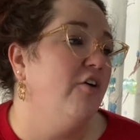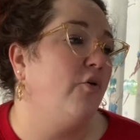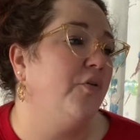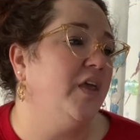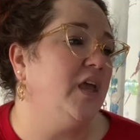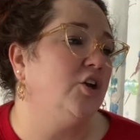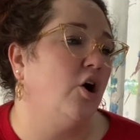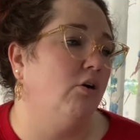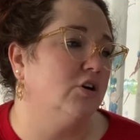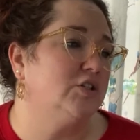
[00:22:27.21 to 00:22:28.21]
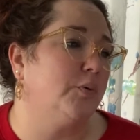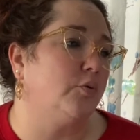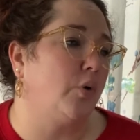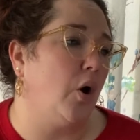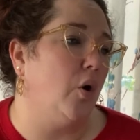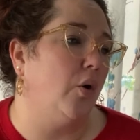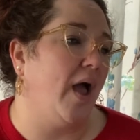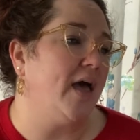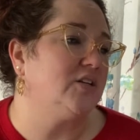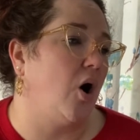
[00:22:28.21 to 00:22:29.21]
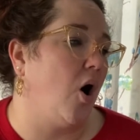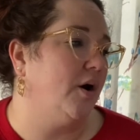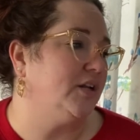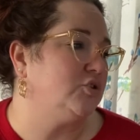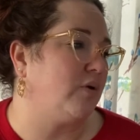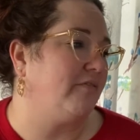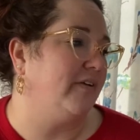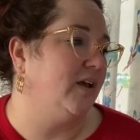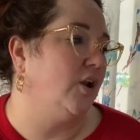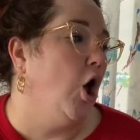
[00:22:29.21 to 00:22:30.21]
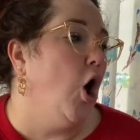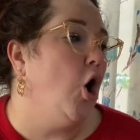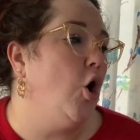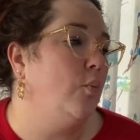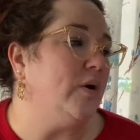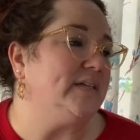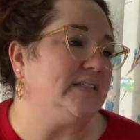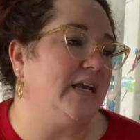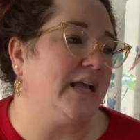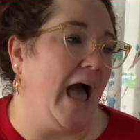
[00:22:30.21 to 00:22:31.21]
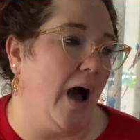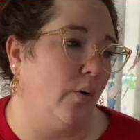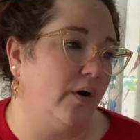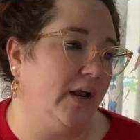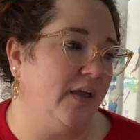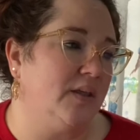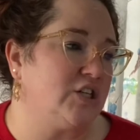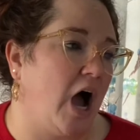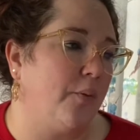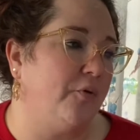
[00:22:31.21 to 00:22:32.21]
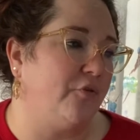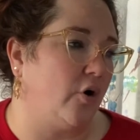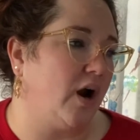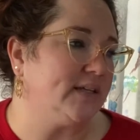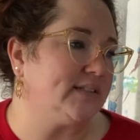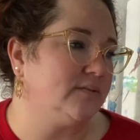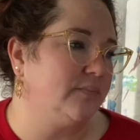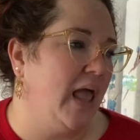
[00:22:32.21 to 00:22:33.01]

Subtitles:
for the incorrigible rogue and hardened ruffian whom we see cowering in the dock before us.